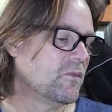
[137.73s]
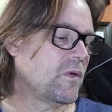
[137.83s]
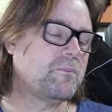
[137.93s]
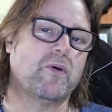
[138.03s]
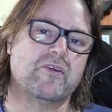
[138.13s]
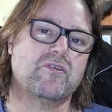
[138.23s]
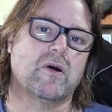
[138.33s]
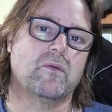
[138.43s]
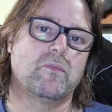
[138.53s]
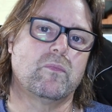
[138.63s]

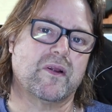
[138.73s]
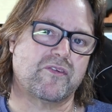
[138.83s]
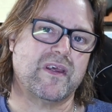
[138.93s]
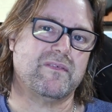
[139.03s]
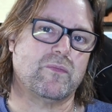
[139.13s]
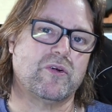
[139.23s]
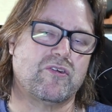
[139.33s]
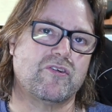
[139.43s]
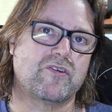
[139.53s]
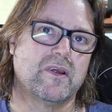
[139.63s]
1.017,
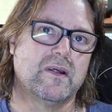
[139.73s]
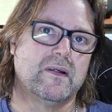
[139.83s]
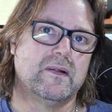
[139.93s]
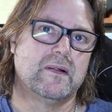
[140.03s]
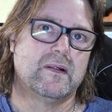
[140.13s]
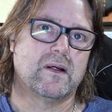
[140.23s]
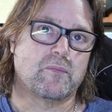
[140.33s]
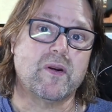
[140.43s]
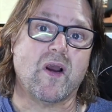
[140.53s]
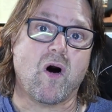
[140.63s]
which is
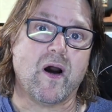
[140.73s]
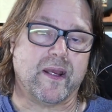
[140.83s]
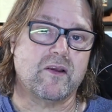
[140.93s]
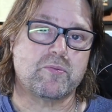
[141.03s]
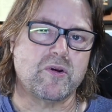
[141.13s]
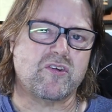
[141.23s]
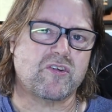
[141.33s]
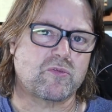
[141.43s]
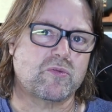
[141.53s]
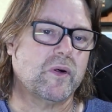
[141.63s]
pretty high. It's pretty
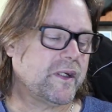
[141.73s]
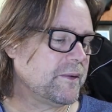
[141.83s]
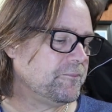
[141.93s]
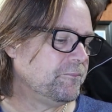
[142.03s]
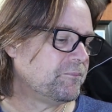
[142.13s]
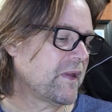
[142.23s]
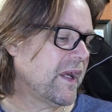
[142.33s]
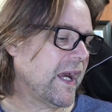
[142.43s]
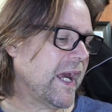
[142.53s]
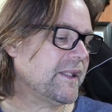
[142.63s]
sweet.
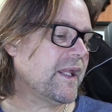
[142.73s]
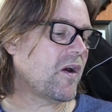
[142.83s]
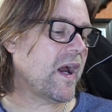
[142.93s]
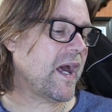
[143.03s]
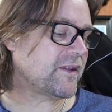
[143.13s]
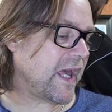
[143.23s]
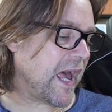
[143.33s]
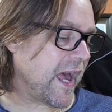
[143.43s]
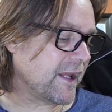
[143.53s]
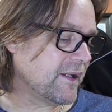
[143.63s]
And then I had to
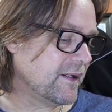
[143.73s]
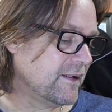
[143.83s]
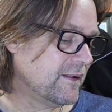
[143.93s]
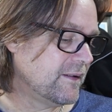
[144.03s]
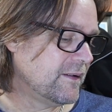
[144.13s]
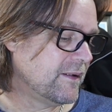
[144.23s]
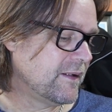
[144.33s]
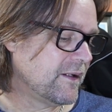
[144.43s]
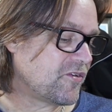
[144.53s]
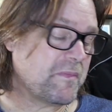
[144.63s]
add
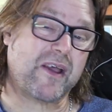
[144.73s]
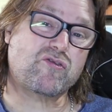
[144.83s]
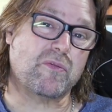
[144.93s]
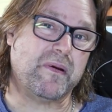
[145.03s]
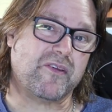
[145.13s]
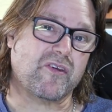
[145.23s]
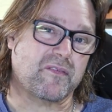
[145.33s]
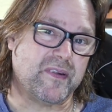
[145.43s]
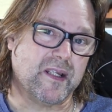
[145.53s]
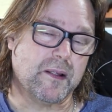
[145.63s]
some extra bits like
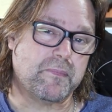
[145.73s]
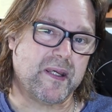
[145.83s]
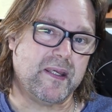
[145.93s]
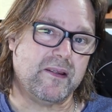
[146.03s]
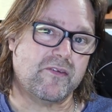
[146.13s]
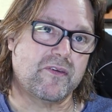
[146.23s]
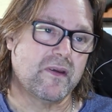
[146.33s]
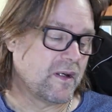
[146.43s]
vanilla beans,